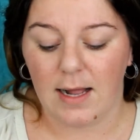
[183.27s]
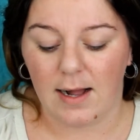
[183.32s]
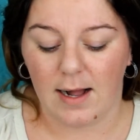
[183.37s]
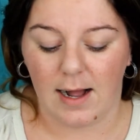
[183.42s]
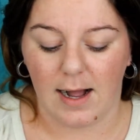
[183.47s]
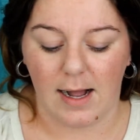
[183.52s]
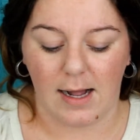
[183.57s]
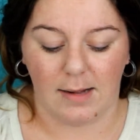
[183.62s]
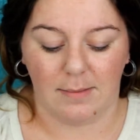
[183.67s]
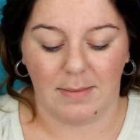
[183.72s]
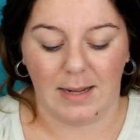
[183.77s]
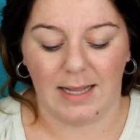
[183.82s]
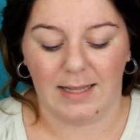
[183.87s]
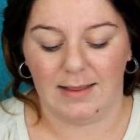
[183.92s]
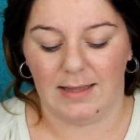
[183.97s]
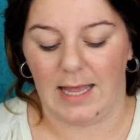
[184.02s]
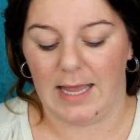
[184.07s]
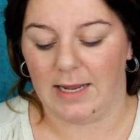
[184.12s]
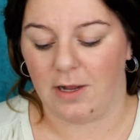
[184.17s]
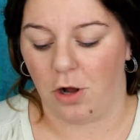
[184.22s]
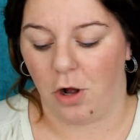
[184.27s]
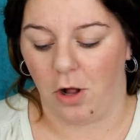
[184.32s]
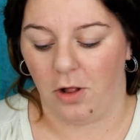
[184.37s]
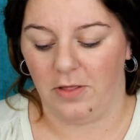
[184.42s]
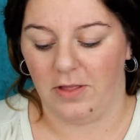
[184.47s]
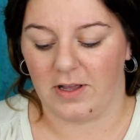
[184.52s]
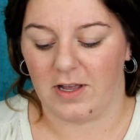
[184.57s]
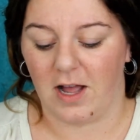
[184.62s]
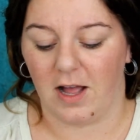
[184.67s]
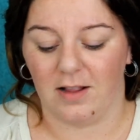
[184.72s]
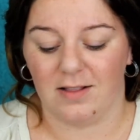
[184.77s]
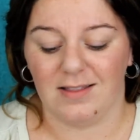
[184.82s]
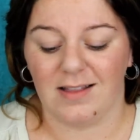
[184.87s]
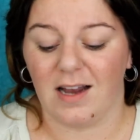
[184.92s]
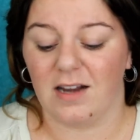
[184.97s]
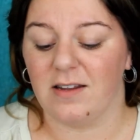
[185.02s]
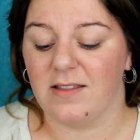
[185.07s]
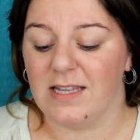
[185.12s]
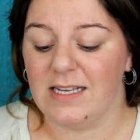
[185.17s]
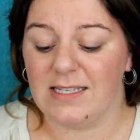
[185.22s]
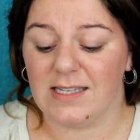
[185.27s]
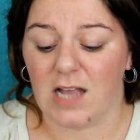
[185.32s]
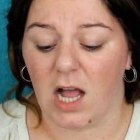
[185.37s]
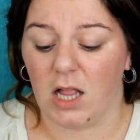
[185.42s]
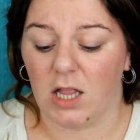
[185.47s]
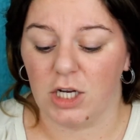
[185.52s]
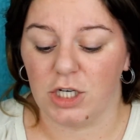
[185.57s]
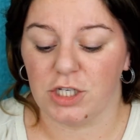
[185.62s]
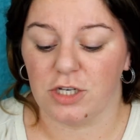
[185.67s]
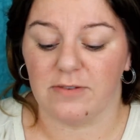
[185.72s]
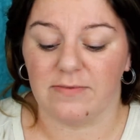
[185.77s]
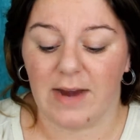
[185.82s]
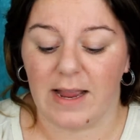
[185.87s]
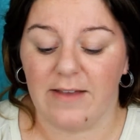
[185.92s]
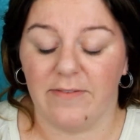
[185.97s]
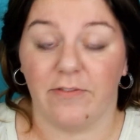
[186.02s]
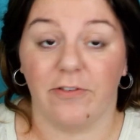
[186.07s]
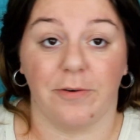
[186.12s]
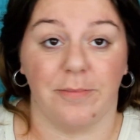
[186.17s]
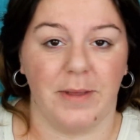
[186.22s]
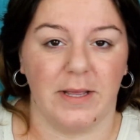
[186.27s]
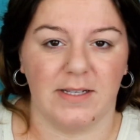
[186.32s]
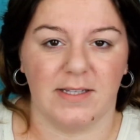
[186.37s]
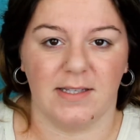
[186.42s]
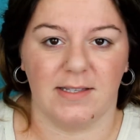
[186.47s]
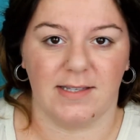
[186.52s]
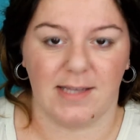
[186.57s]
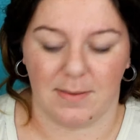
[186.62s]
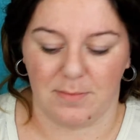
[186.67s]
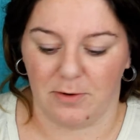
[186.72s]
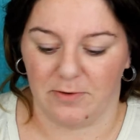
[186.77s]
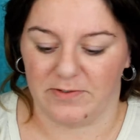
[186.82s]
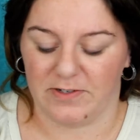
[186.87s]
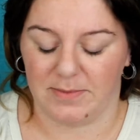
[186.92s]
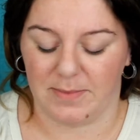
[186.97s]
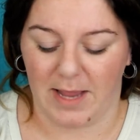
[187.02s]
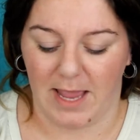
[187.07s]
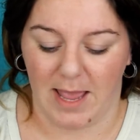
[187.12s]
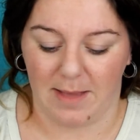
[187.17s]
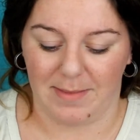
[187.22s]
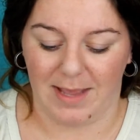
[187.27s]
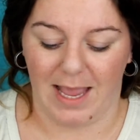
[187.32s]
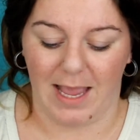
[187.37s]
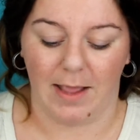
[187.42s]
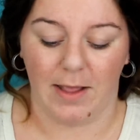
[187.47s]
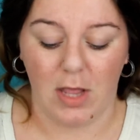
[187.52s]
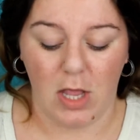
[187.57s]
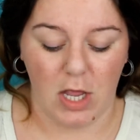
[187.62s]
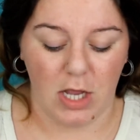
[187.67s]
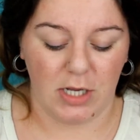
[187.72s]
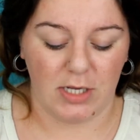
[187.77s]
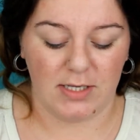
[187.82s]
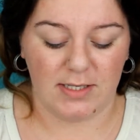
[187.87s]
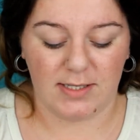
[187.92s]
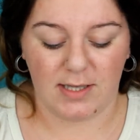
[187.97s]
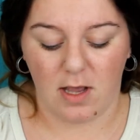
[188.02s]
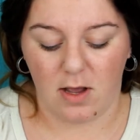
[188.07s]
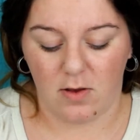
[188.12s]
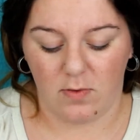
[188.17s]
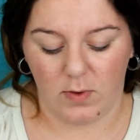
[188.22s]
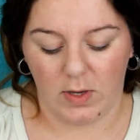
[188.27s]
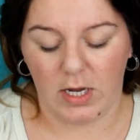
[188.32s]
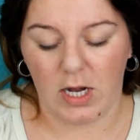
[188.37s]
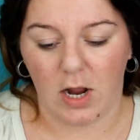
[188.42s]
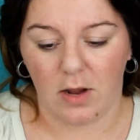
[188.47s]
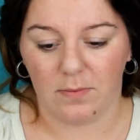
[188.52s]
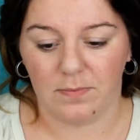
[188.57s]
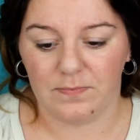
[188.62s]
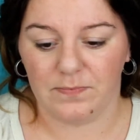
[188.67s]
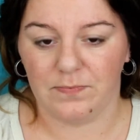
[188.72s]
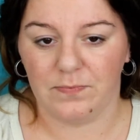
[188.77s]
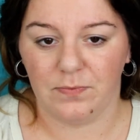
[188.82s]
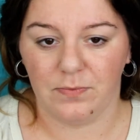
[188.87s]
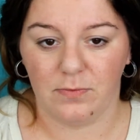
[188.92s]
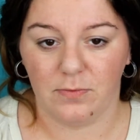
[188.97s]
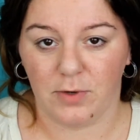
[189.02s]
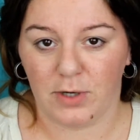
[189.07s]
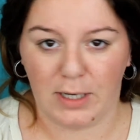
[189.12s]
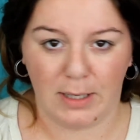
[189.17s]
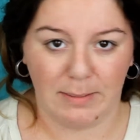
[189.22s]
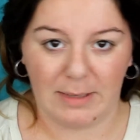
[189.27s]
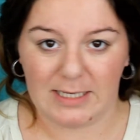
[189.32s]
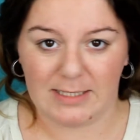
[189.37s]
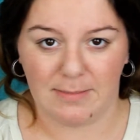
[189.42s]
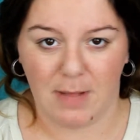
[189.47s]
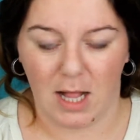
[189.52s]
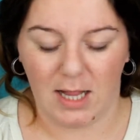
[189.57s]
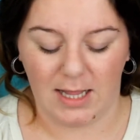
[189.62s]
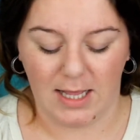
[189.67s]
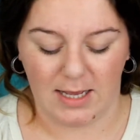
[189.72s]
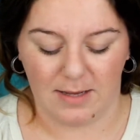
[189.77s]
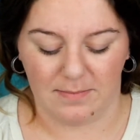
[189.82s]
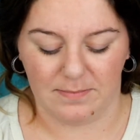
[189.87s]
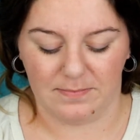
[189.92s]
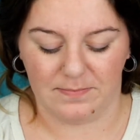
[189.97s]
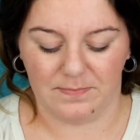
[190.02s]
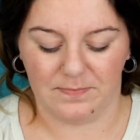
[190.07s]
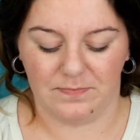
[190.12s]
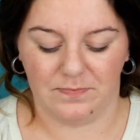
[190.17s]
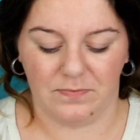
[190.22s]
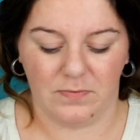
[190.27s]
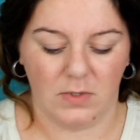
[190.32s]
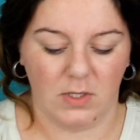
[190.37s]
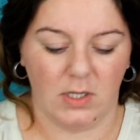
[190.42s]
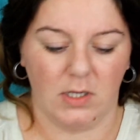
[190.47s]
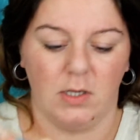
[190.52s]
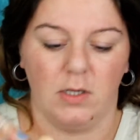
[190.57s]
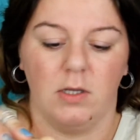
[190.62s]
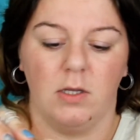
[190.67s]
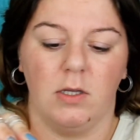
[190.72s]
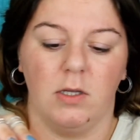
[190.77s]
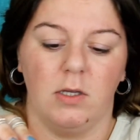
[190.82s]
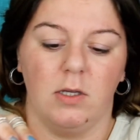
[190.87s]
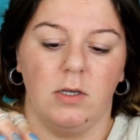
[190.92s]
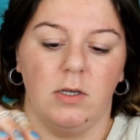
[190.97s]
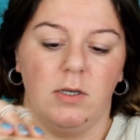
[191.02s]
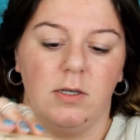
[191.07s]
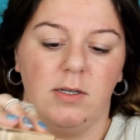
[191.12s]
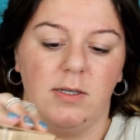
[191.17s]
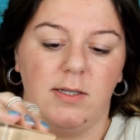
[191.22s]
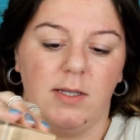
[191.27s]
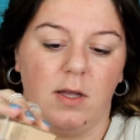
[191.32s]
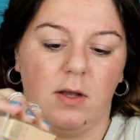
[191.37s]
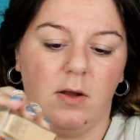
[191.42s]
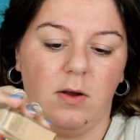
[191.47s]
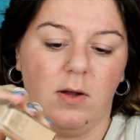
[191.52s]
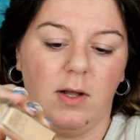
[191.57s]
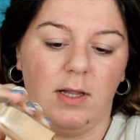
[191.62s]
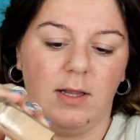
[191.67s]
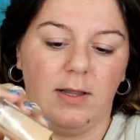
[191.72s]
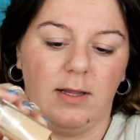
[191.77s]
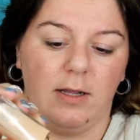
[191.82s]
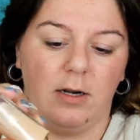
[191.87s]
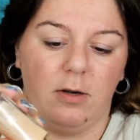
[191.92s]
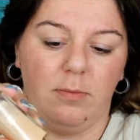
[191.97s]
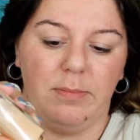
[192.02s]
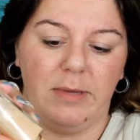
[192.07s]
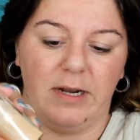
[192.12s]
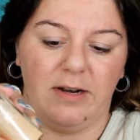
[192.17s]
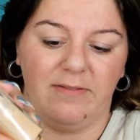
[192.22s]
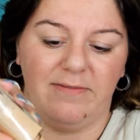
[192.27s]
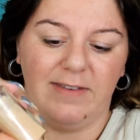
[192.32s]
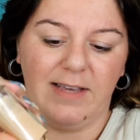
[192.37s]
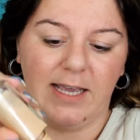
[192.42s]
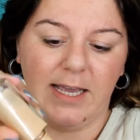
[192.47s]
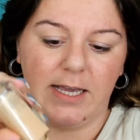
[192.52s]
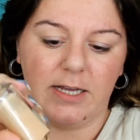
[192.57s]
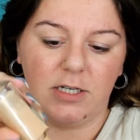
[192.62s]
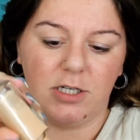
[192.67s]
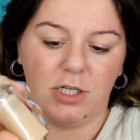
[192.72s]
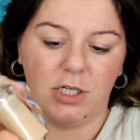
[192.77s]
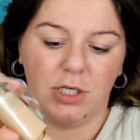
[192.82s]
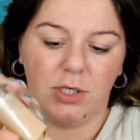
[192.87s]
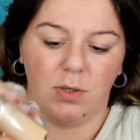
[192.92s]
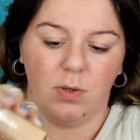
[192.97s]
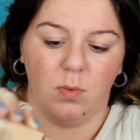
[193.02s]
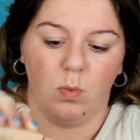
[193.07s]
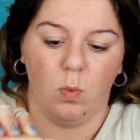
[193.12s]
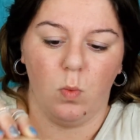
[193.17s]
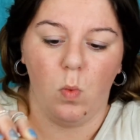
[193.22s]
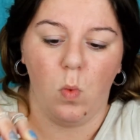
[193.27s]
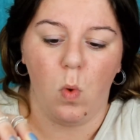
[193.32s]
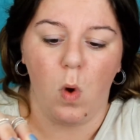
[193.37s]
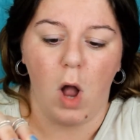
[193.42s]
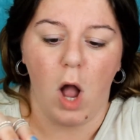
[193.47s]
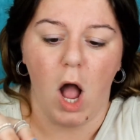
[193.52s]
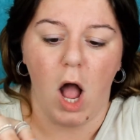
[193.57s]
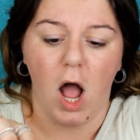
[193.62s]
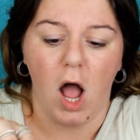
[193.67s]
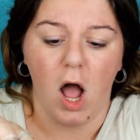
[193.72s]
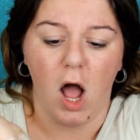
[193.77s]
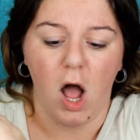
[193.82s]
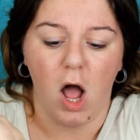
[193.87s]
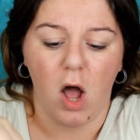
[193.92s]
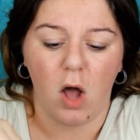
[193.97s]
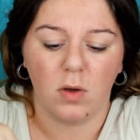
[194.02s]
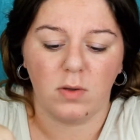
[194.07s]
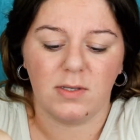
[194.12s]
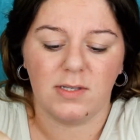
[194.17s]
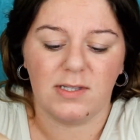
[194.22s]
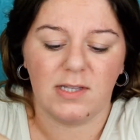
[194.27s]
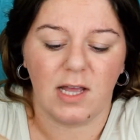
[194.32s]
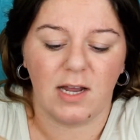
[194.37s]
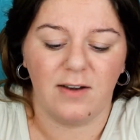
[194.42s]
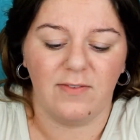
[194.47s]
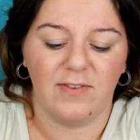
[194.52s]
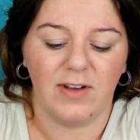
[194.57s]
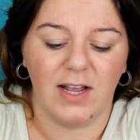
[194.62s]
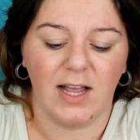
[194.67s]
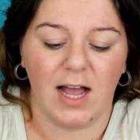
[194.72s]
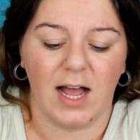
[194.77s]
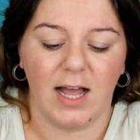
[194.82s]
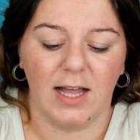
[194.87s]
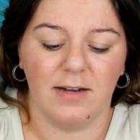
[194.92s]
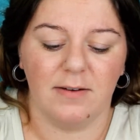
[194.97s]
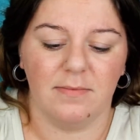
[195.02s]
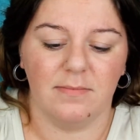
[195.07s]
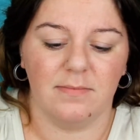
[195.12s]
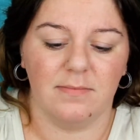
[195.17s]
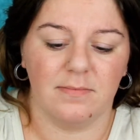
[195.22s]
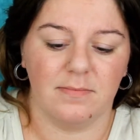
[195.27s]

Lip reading: I like all the colors. None of these colors are right for me since I moved to Miami, so you know, we're gonna mix them all up. So a little bit of each. Whoa, son of a gun.